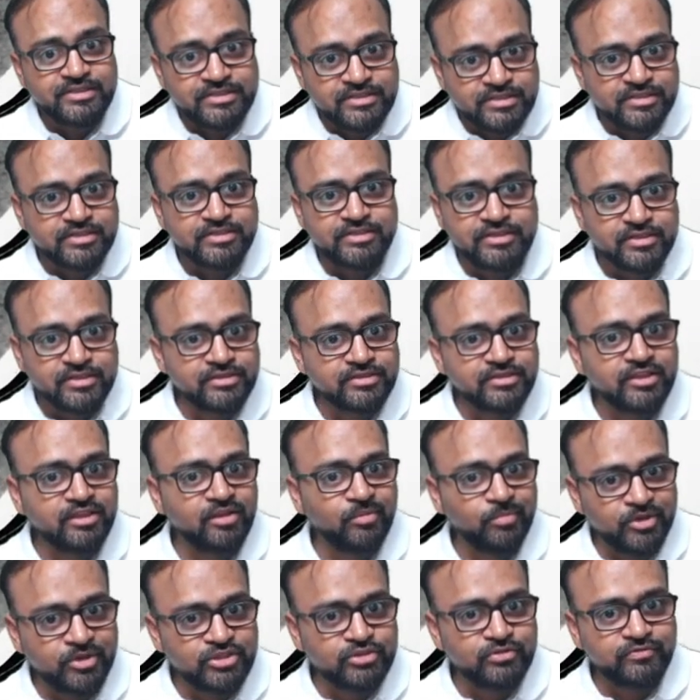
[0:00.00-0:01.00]
cisterns at the
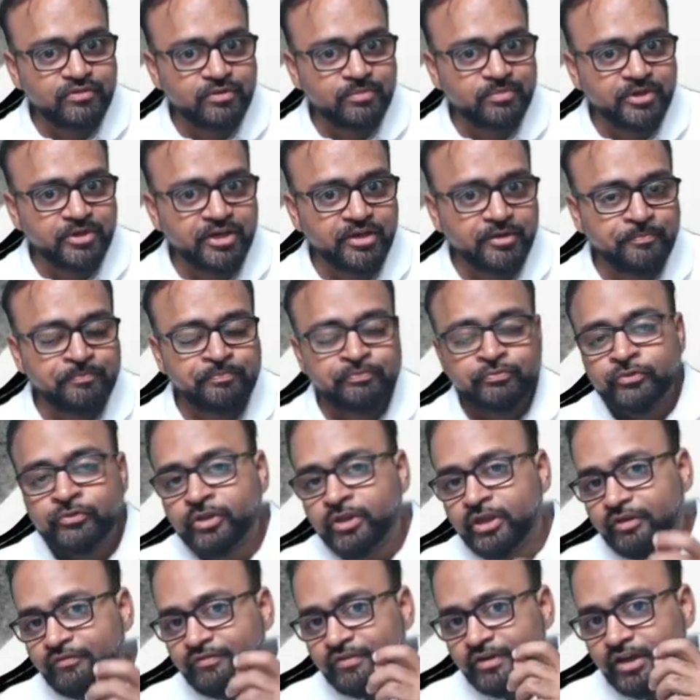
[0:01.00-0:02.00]
base of the brain,
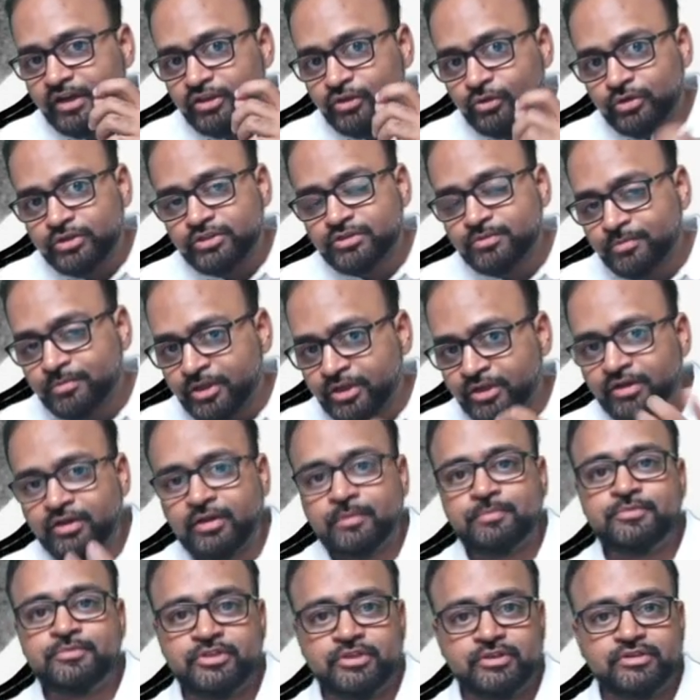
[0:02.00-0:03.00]
if an aneurysm here
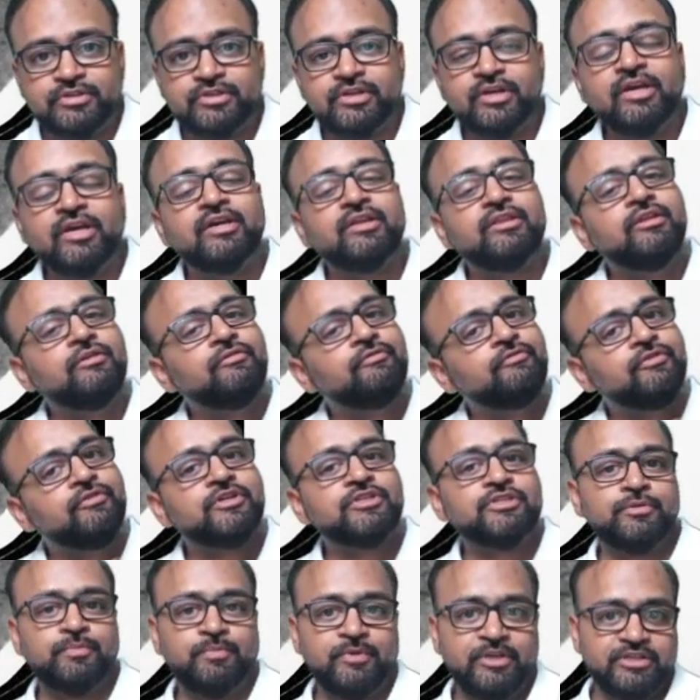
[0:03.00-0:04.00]
ruptures, the
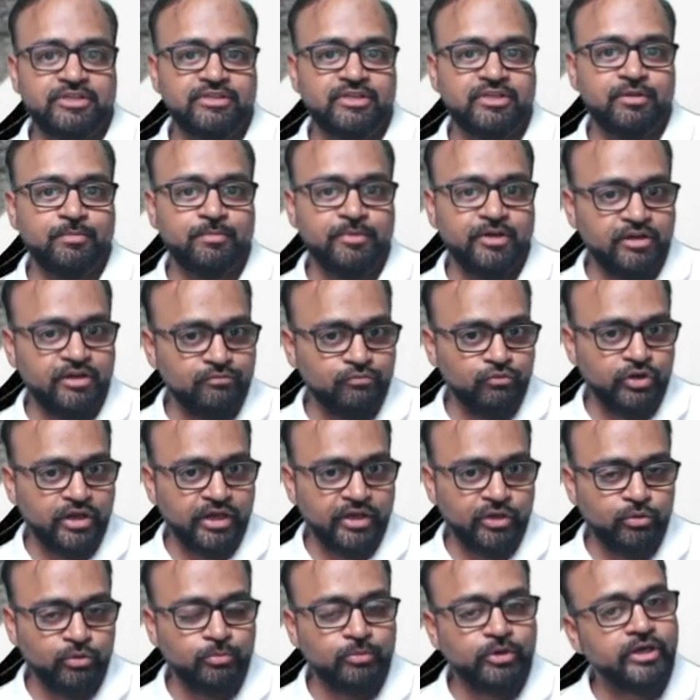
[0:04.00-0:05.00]
first place that the blood would
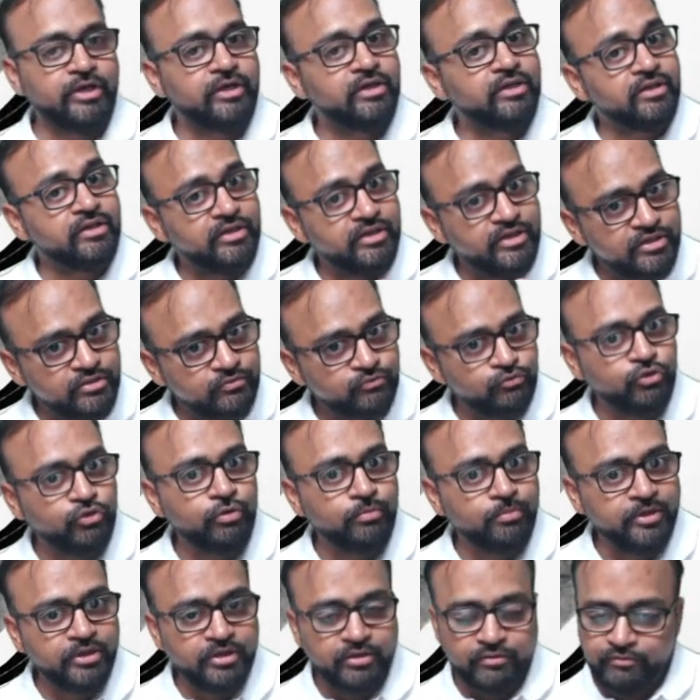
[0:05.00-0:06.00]
accumulate
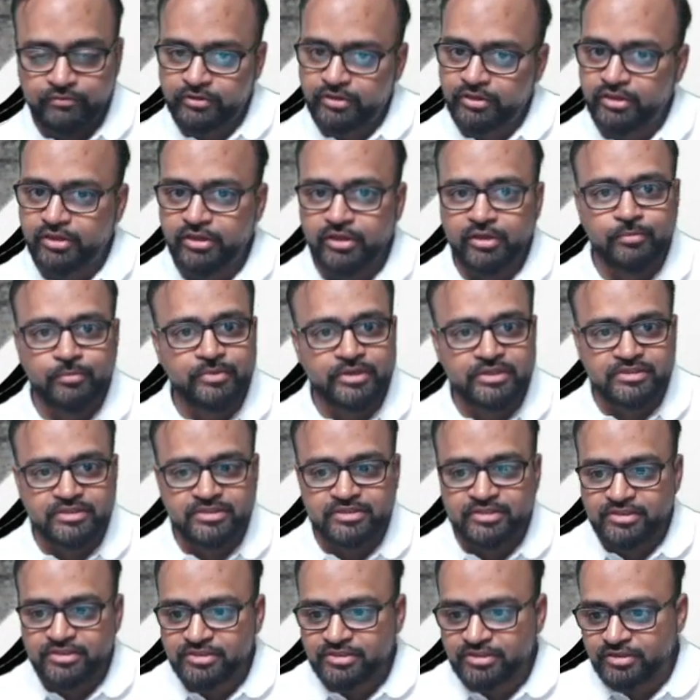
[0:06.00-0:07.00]
would be within the basal
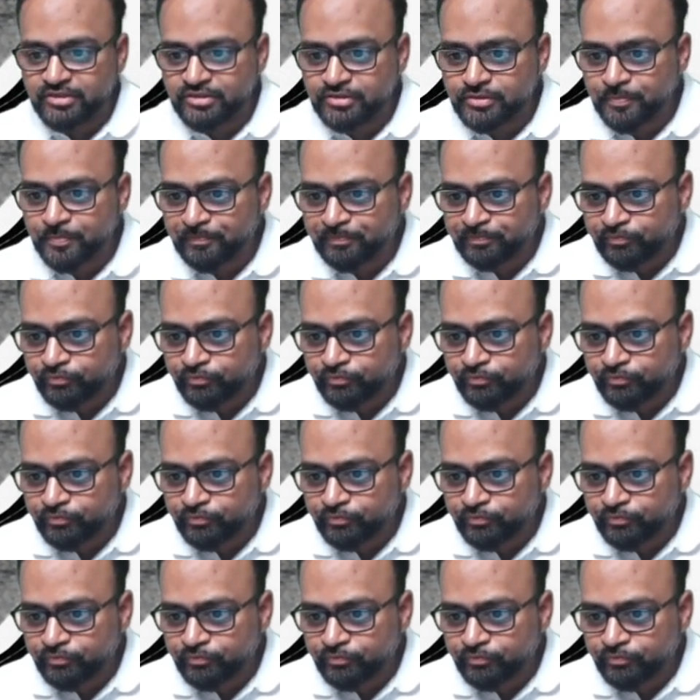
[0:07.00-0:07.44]
cisterns.